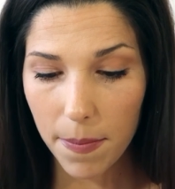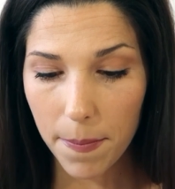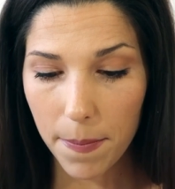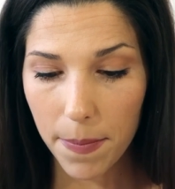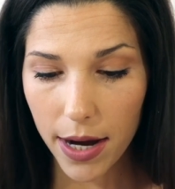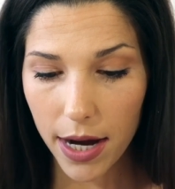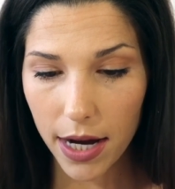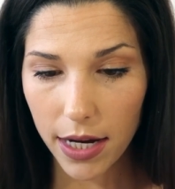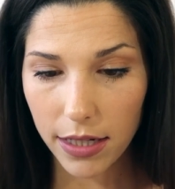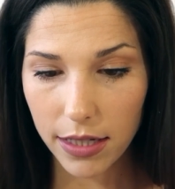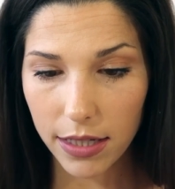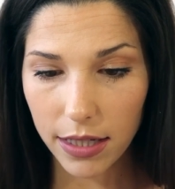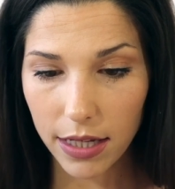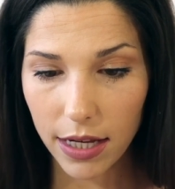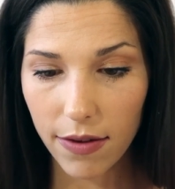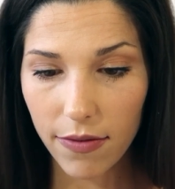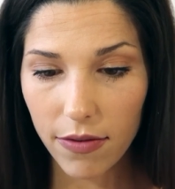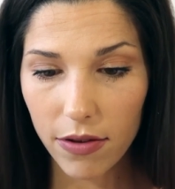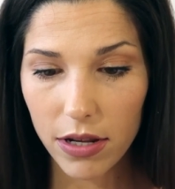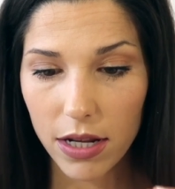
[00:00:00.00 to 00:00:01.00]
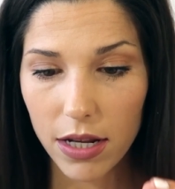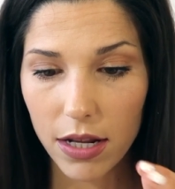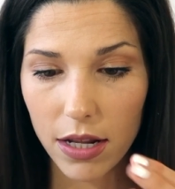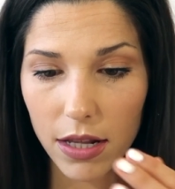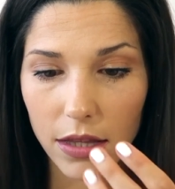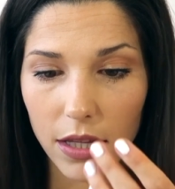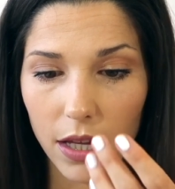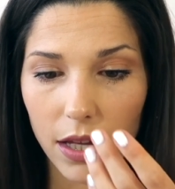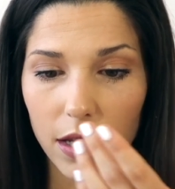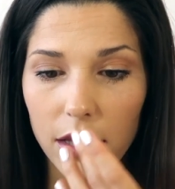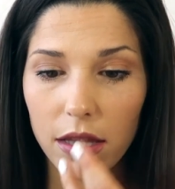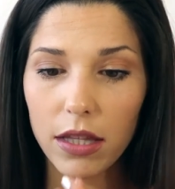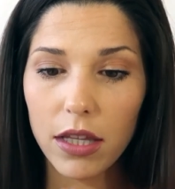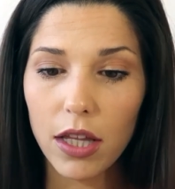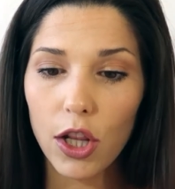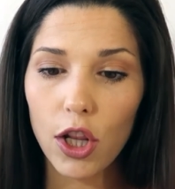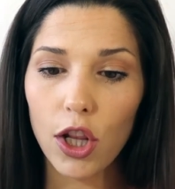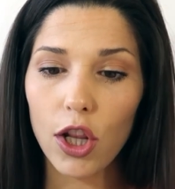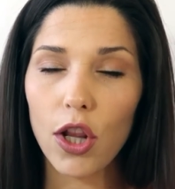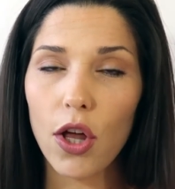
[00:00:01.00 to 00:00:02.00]
But even
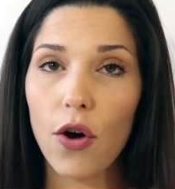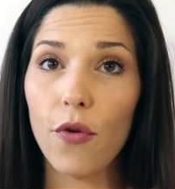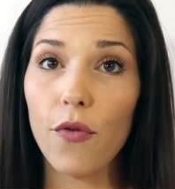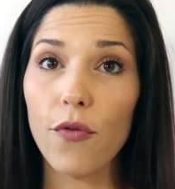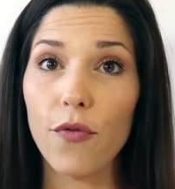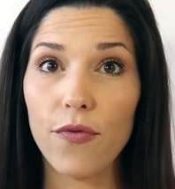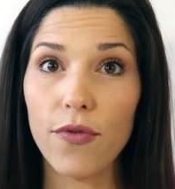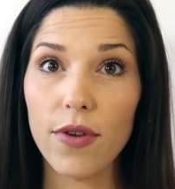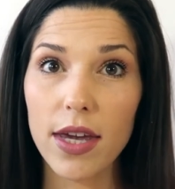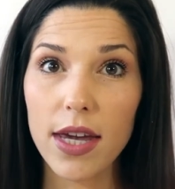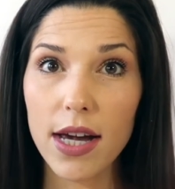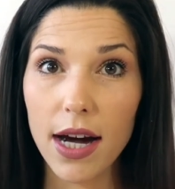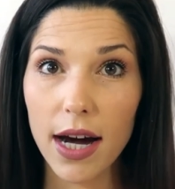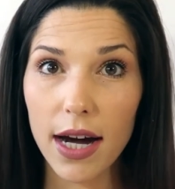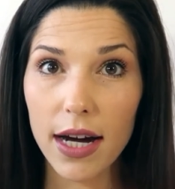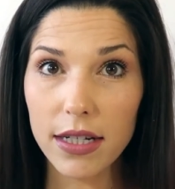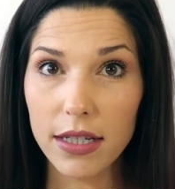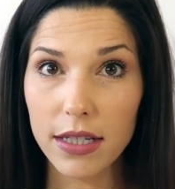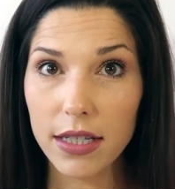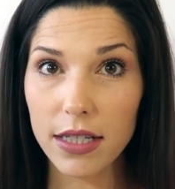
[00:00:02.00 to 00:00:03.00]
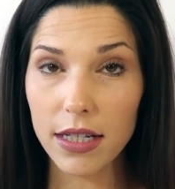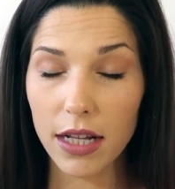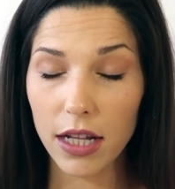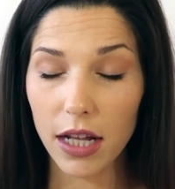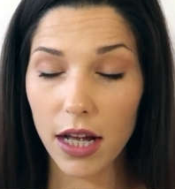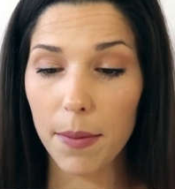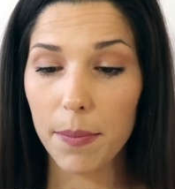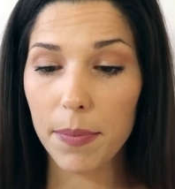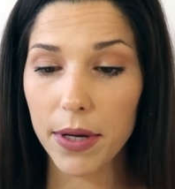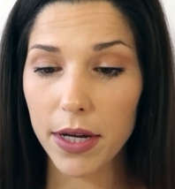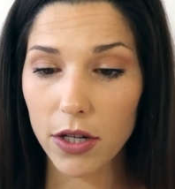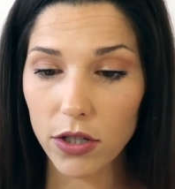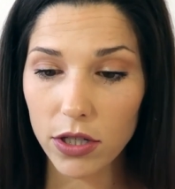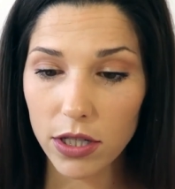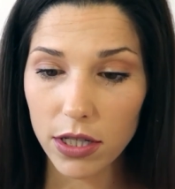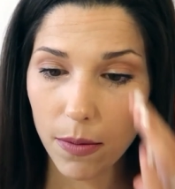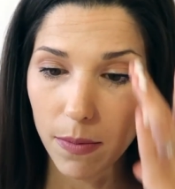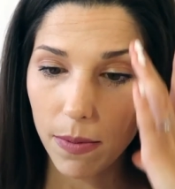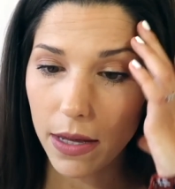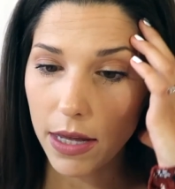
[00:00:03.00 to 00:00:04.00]
the low V-cut appears
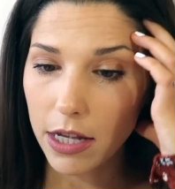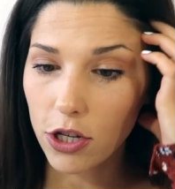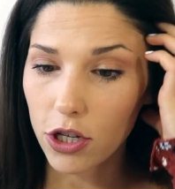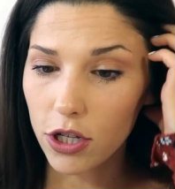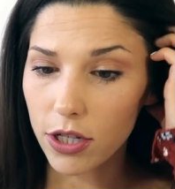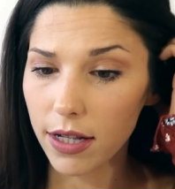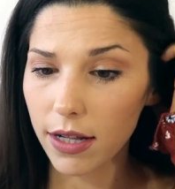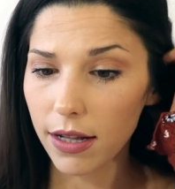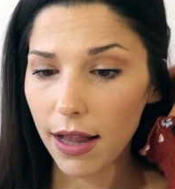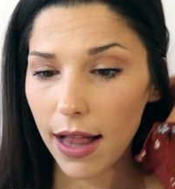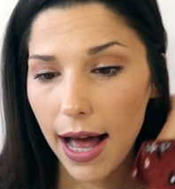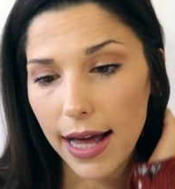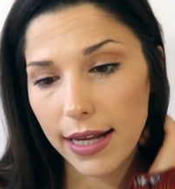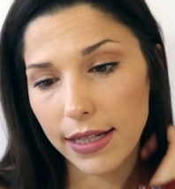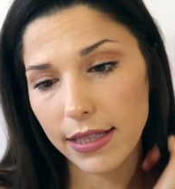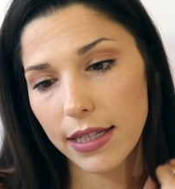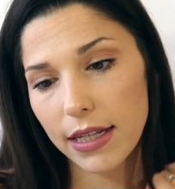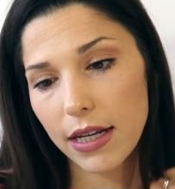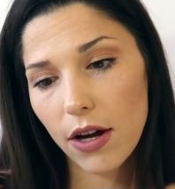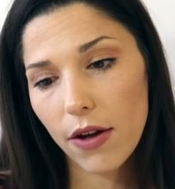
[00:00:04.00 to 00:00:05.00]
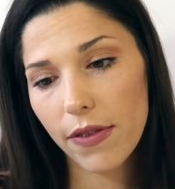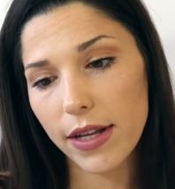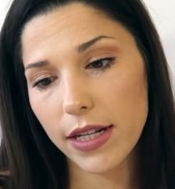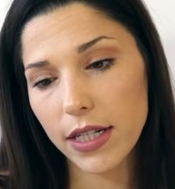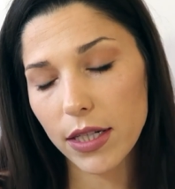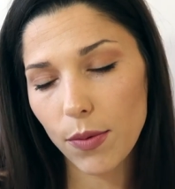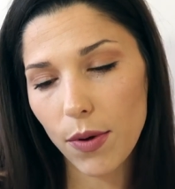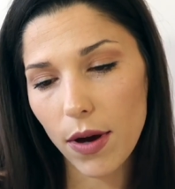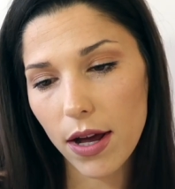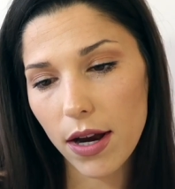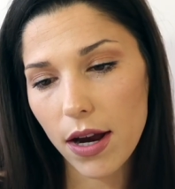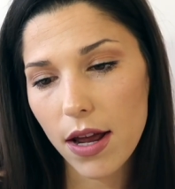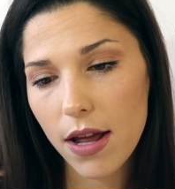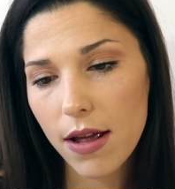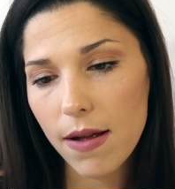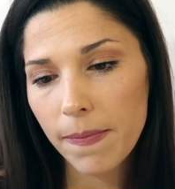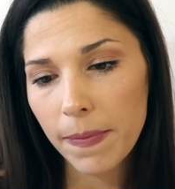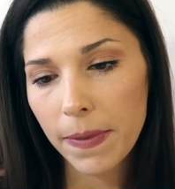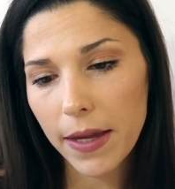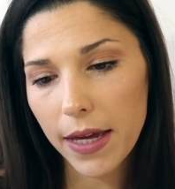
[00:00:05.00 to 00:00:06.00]
to be just classy on this one,
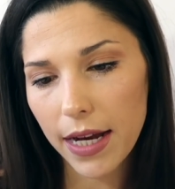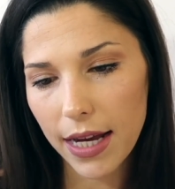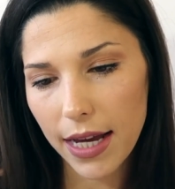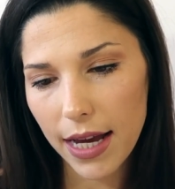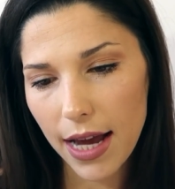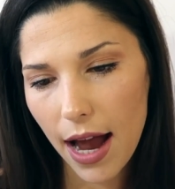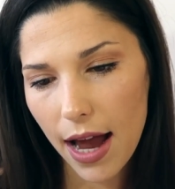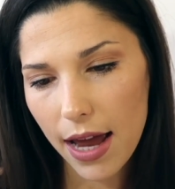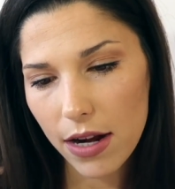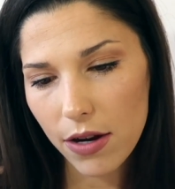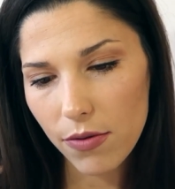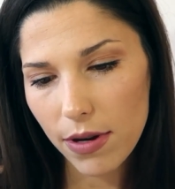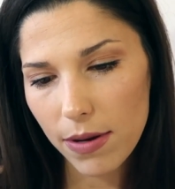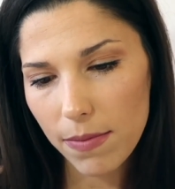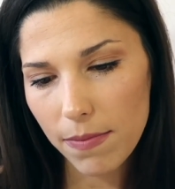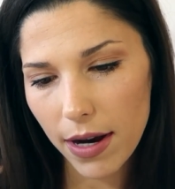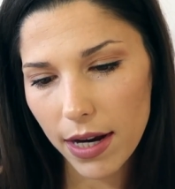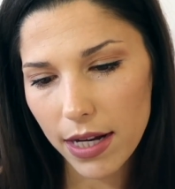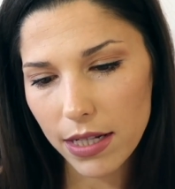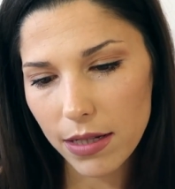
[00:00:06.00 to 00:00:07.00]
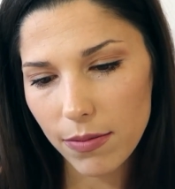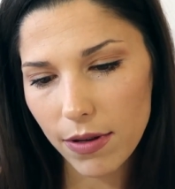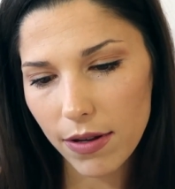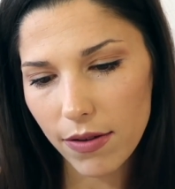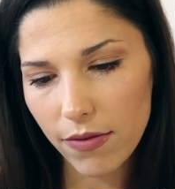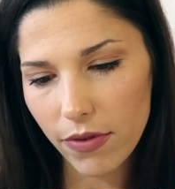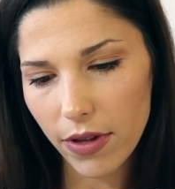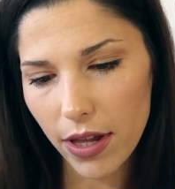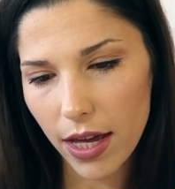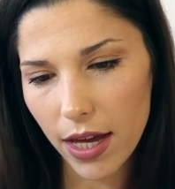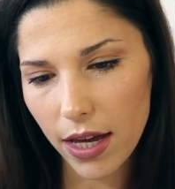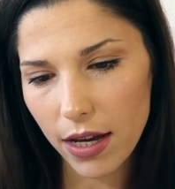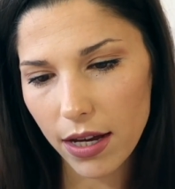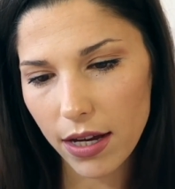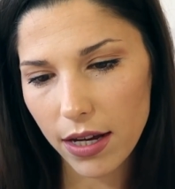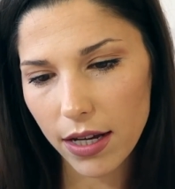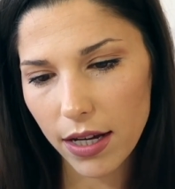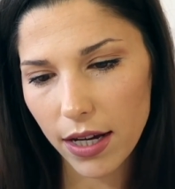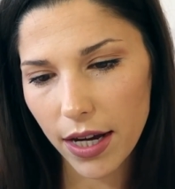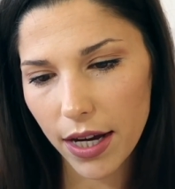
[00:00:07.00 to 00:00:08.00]
and it kind of reminds me of
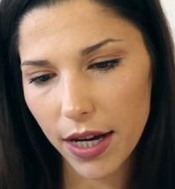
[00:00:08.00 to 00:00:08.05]
like